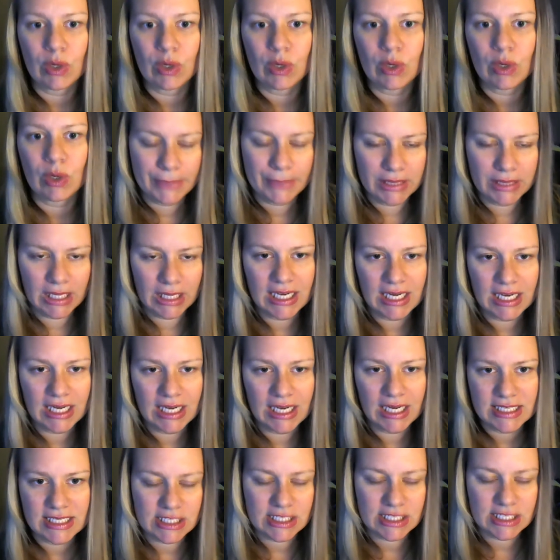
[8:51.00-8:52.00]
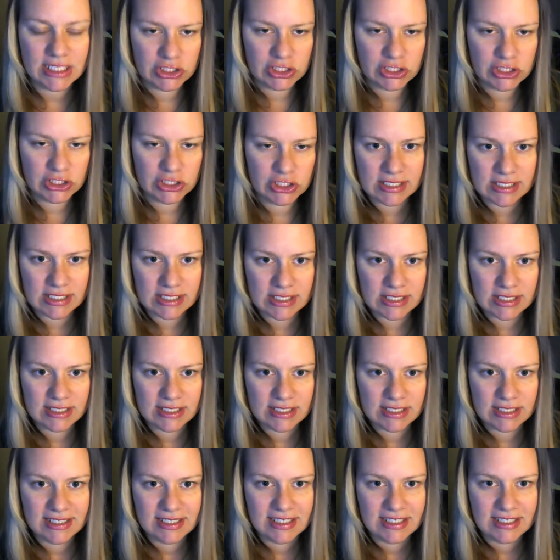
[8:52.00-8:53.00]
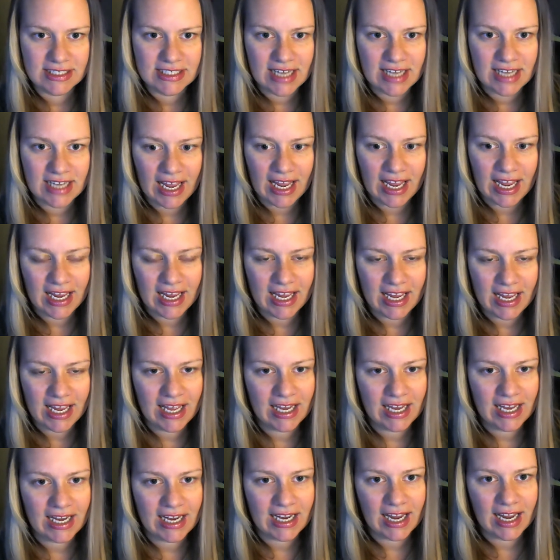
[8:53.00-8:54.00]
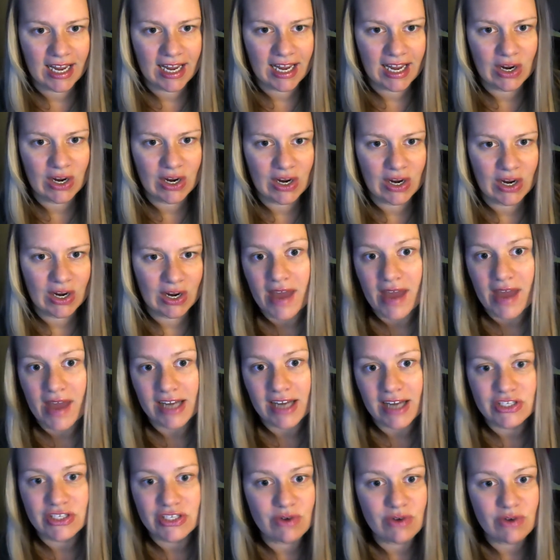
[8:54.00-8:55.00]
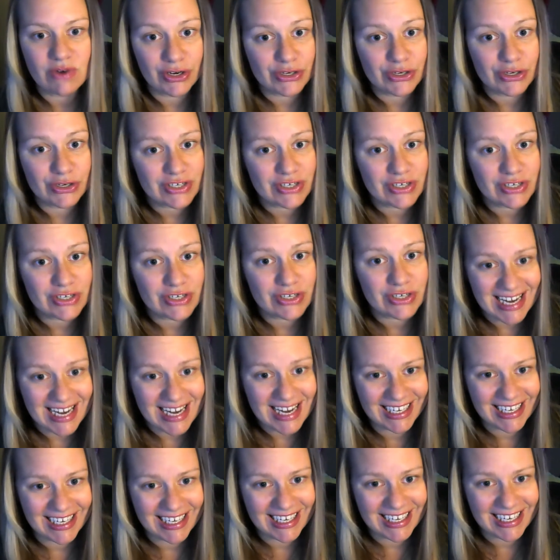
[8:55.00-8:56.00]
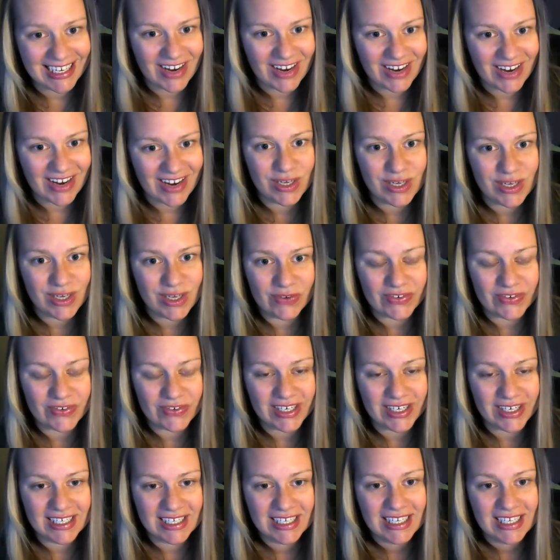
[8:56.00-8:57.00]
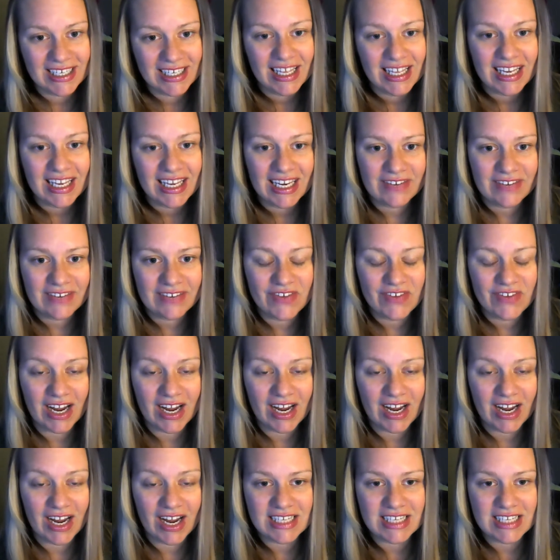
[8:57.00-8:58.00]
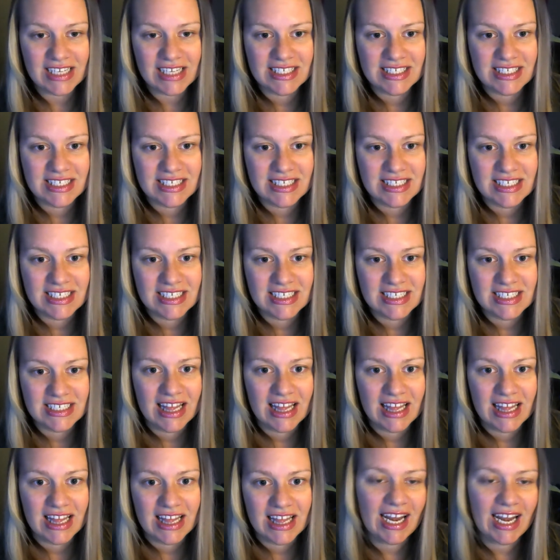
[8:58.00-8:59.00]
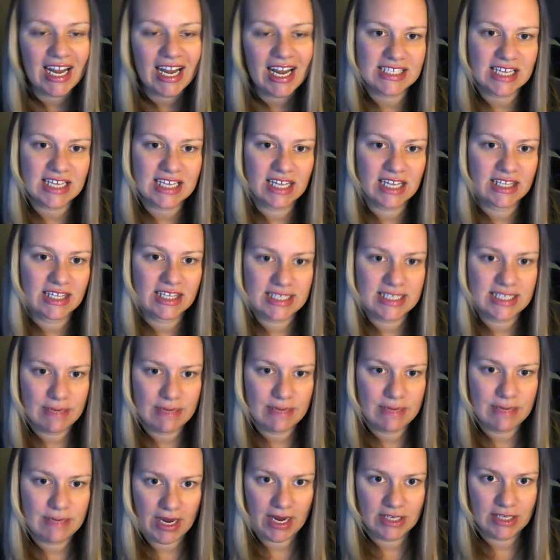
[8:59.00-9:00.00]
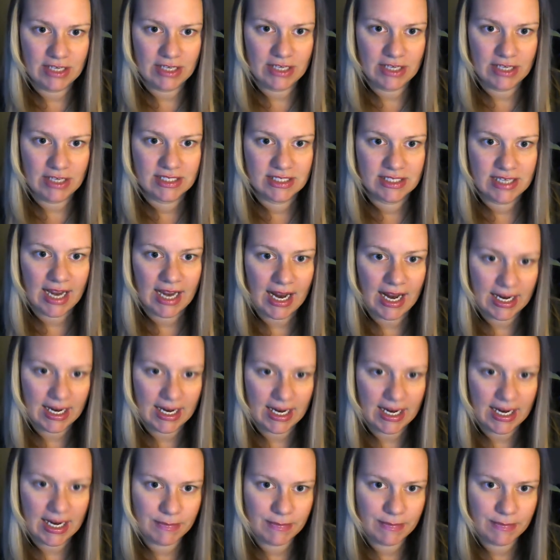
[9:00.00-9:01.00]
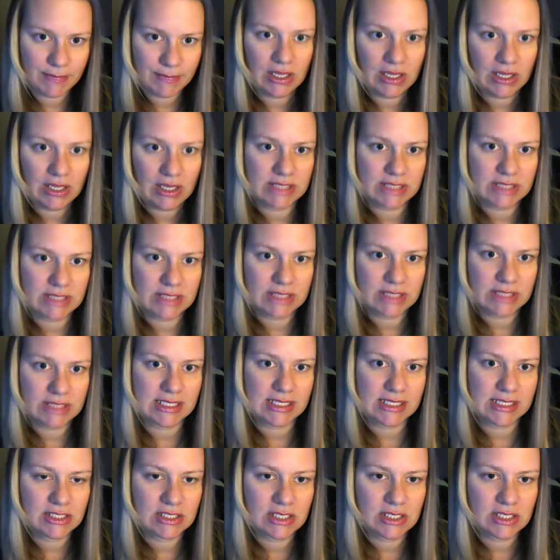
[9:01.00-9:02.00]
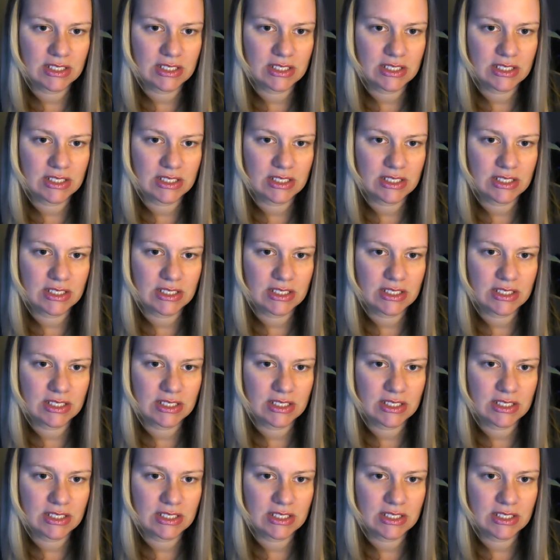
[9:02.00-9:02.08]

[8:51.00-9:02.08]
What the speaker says: plug into the chart. And I hope that you understand what I went over. If not, then ask on the team page. Ask below this message.